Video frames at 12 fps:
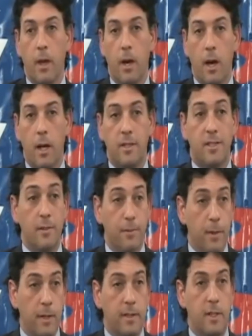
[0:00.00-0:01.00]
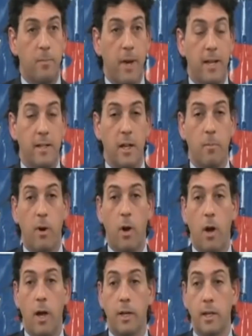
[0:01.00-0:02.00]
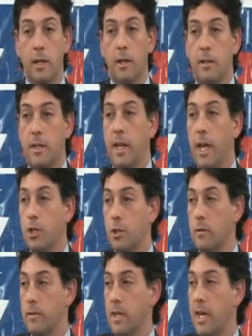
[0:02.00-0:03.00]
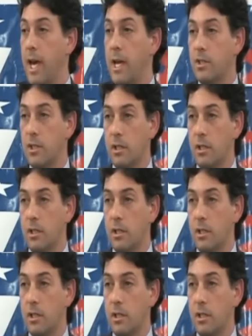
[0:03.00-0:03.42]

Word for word: uh, different depending upon the nature of the case.